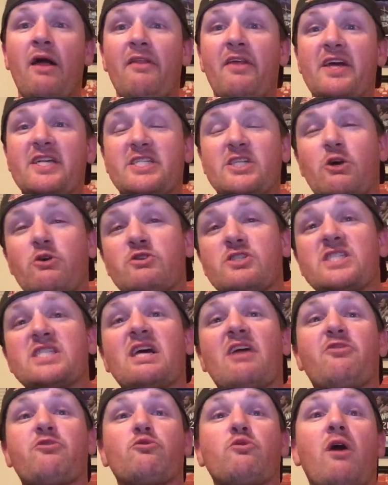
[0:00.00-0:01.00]
They showed
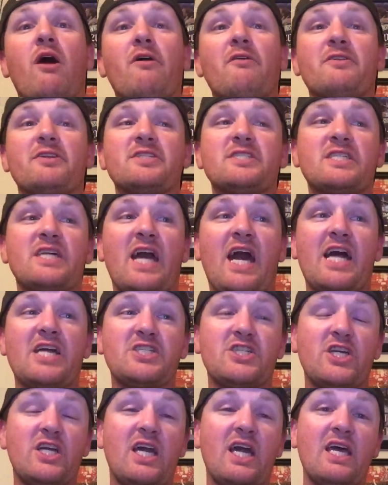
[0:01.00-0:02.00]
Seth Rollins
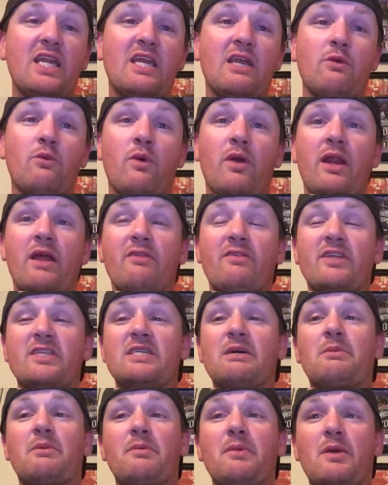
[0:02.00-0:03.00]
cashing in and winning the
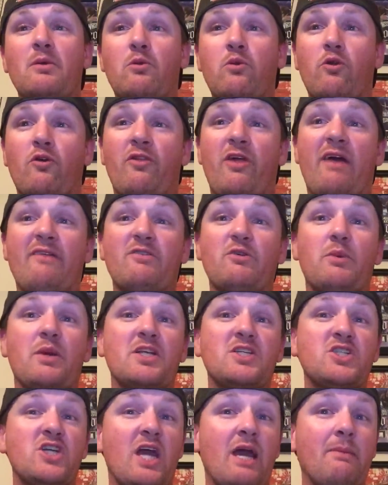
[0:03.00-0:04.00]
WWE World
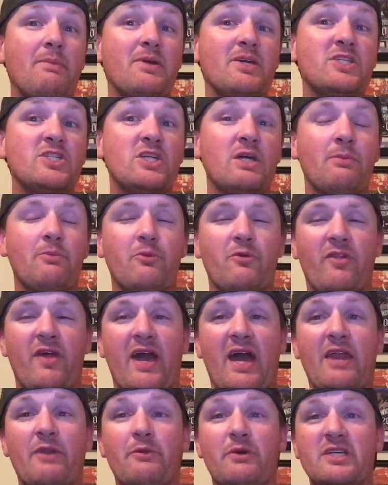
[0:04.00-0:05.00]
Heavyweight Championship, where
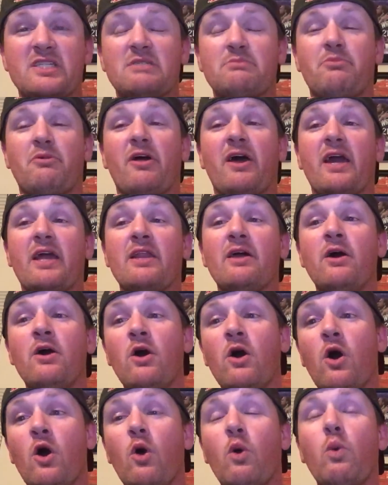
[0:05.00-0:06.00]
they had to explain
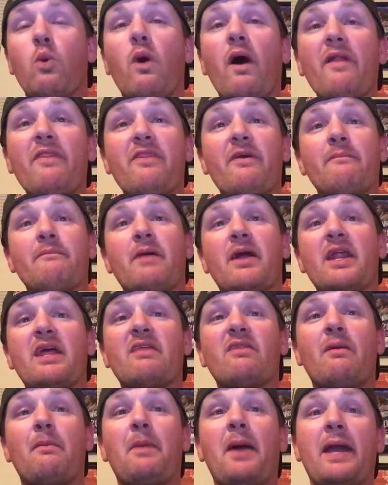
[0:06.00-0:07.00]
what the Money
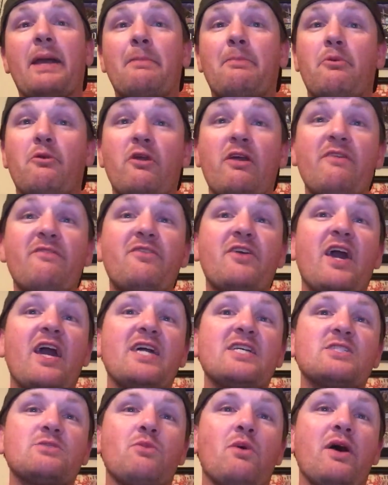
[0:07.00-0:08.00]
in the Bank
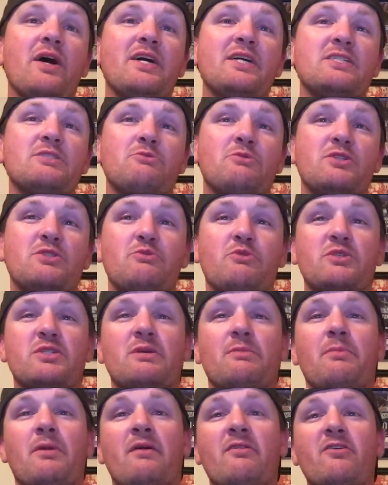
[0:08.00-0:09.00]
briefcase was, which was
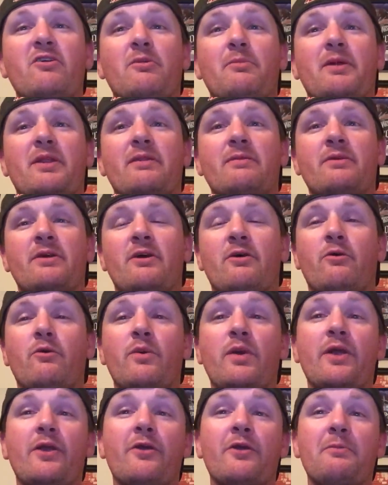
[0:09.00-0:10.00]
a, a little bit you know
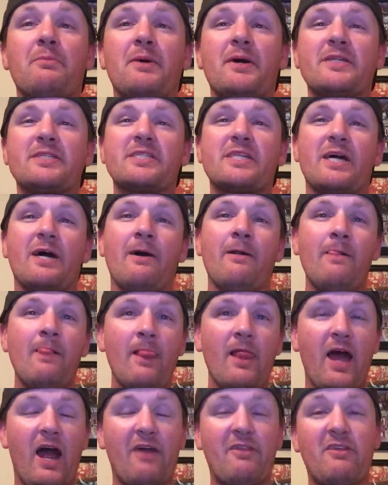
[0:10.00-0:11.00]
weird, but uh,
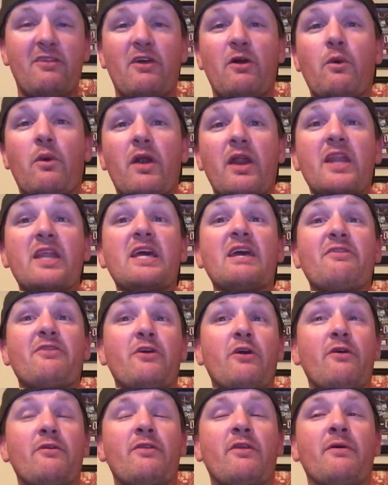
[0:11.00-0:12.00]
I think they wanted to get
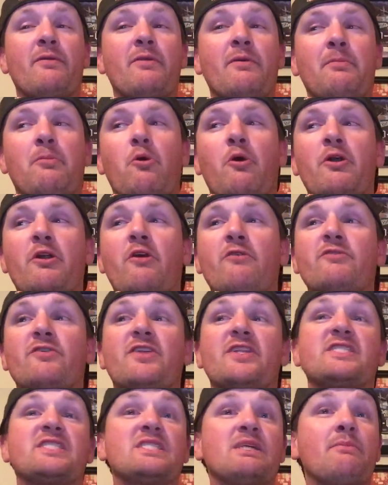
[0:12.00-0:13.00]
the, the, the point over
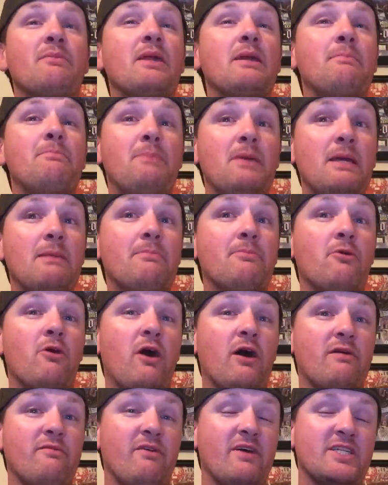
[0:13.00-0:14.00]
that somebody beat
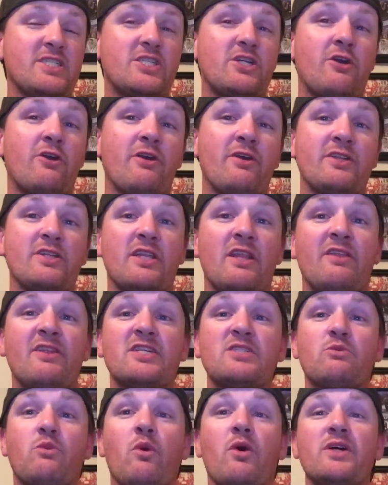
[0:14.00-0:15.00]
Brock Lesnar, and
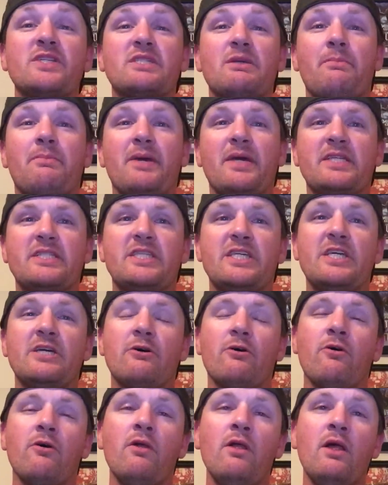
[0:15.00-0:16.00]
this was a big
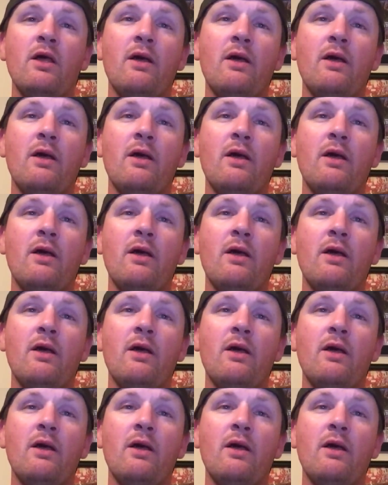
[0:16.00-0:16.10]
deal.